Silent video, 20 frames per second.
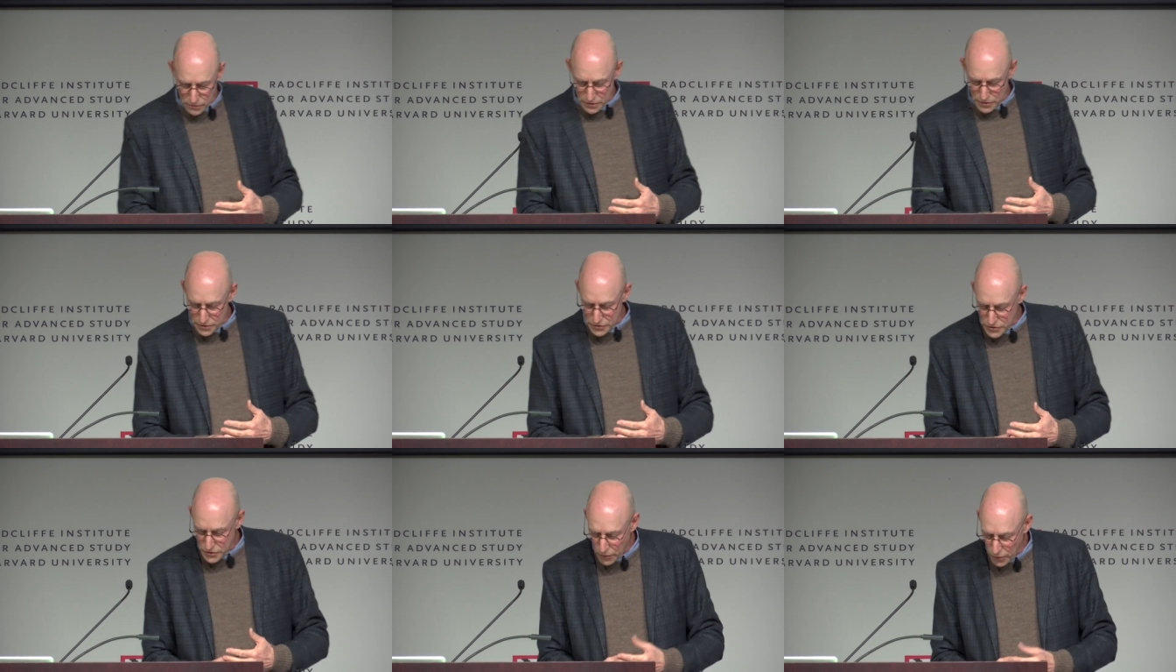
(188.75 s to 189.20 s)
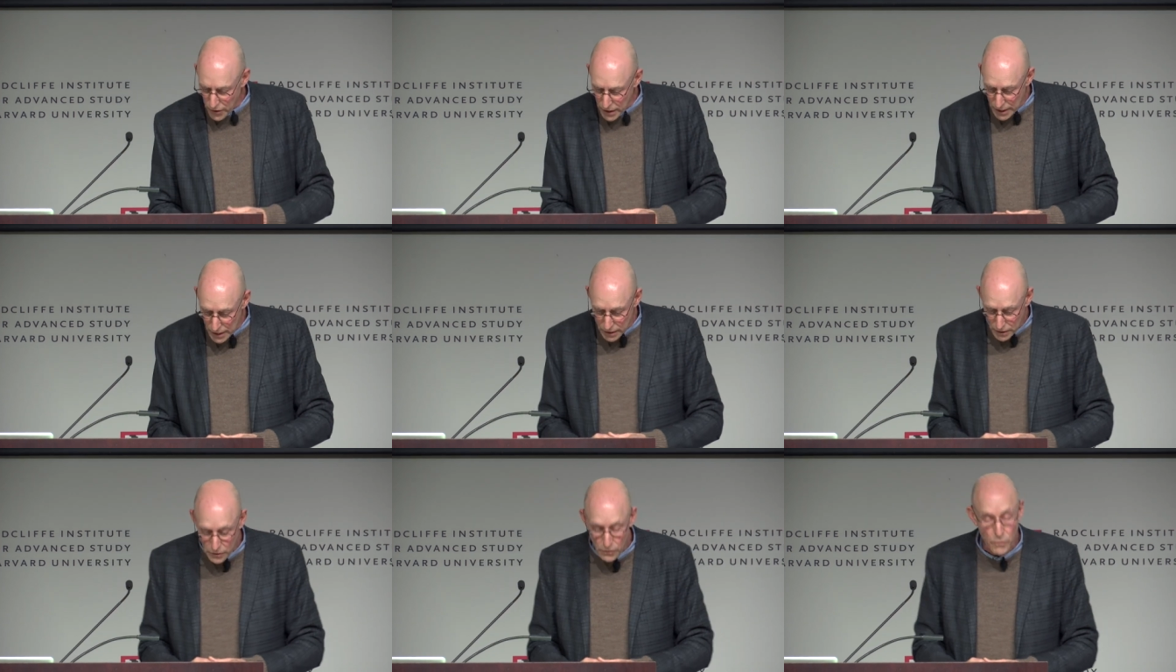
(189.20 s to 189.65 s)
or the
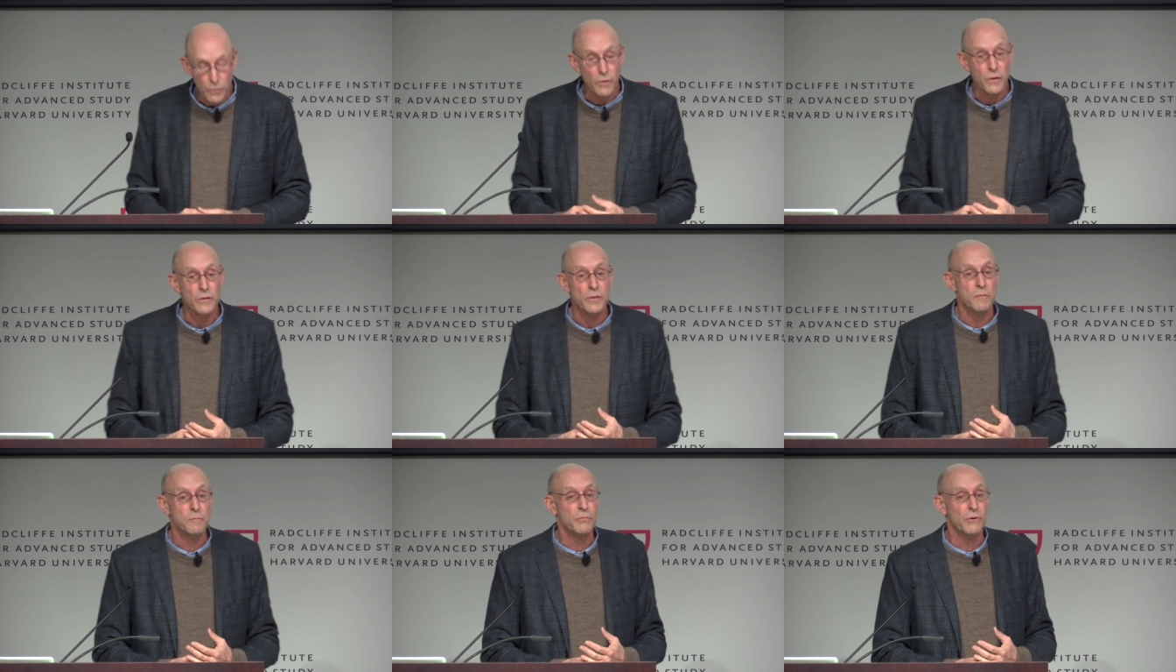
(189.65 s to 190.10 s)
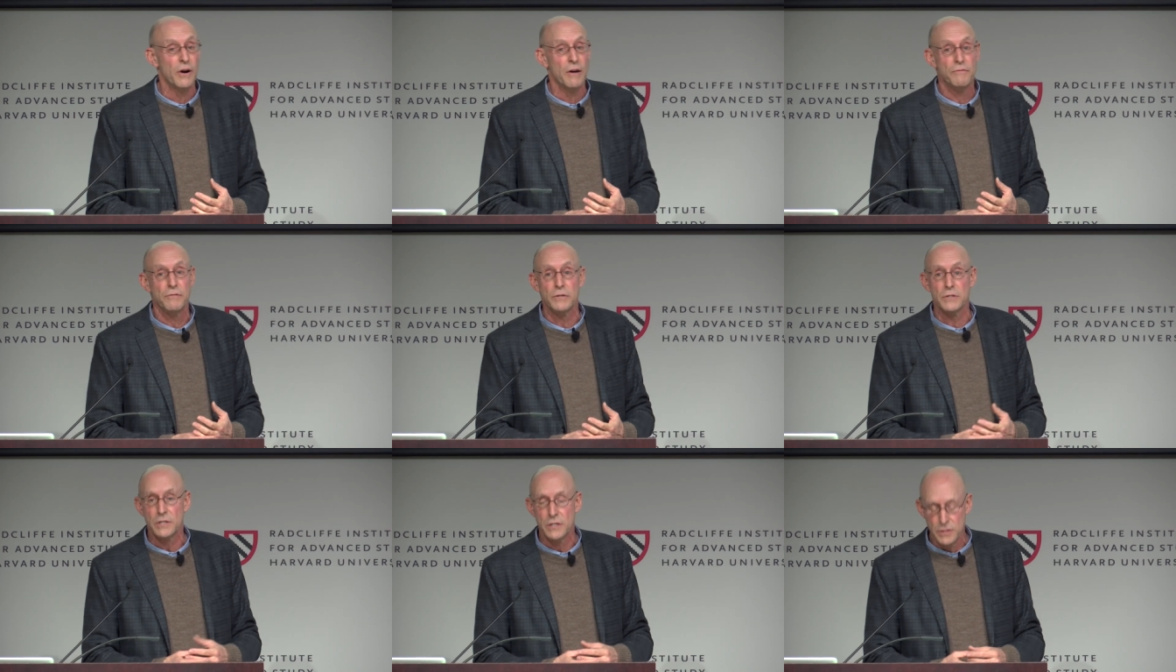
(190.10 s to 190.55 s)
soil, or the
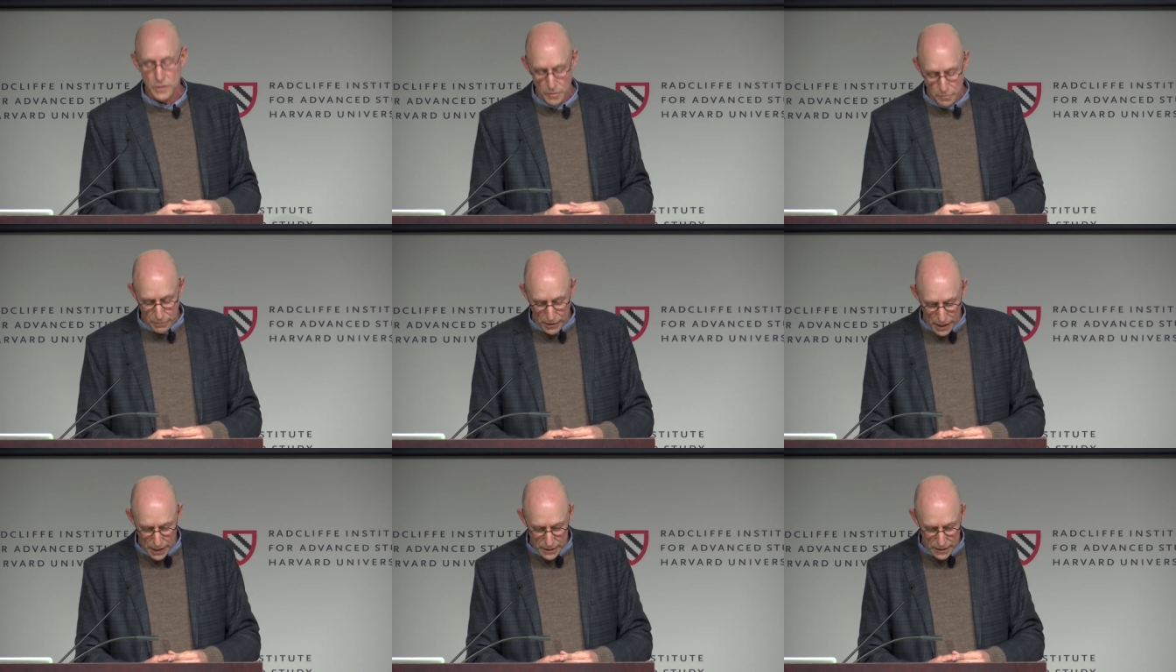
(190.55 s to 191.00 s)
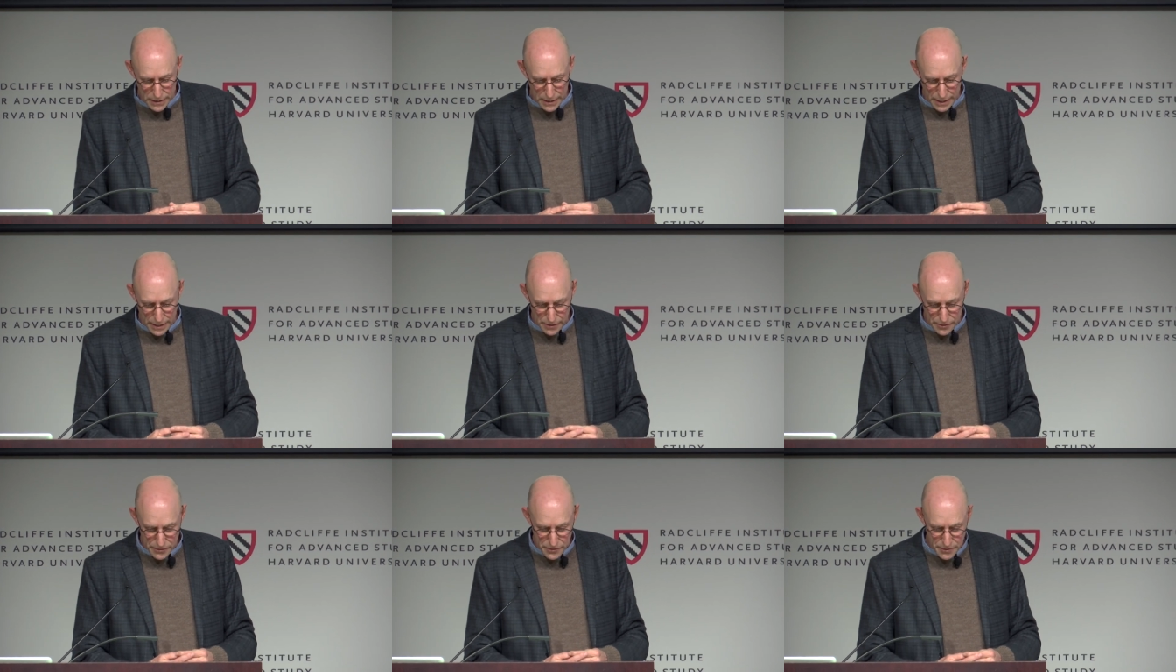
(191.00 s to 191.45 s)
preferences of
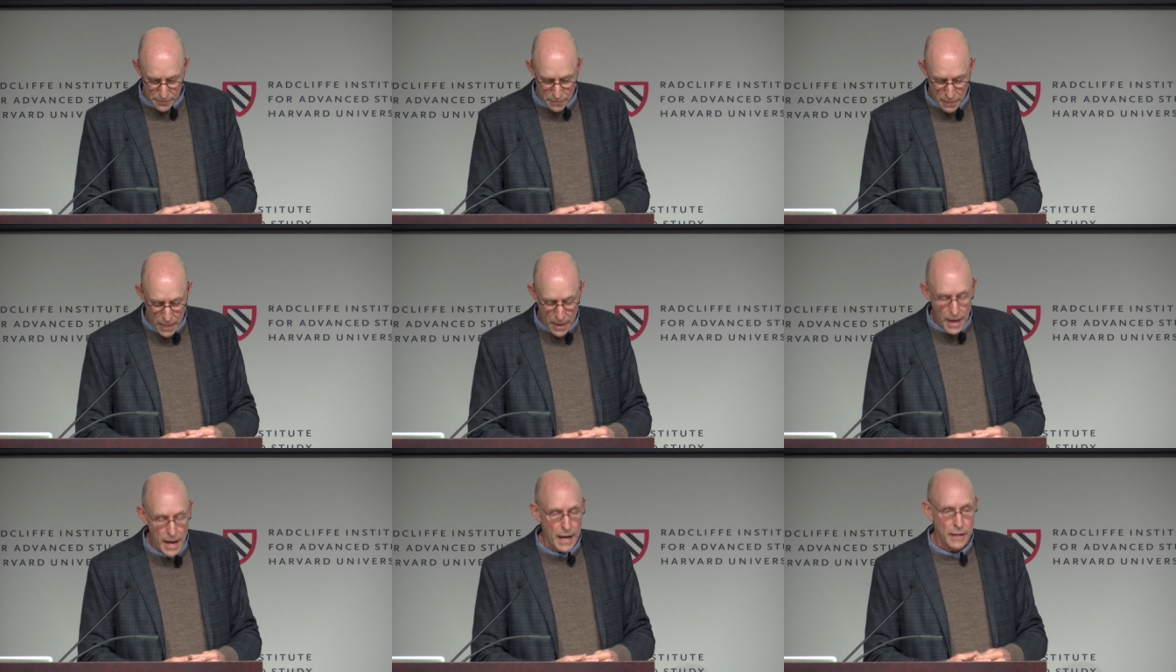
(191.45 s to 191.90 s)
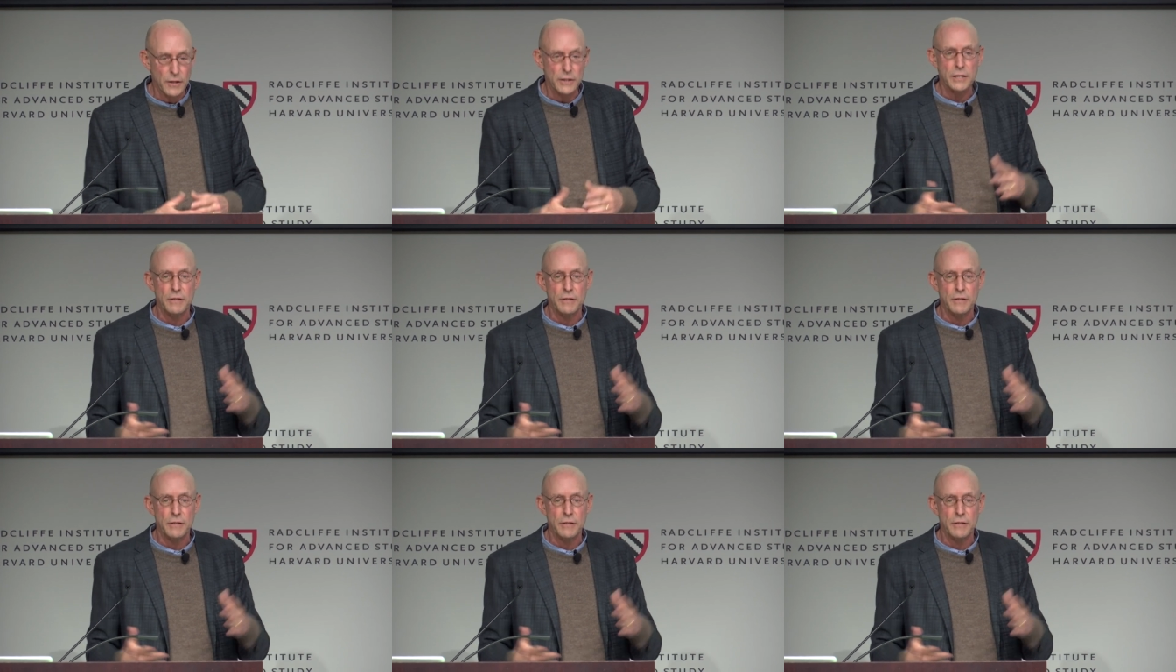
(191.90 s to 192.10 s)
pollinators. I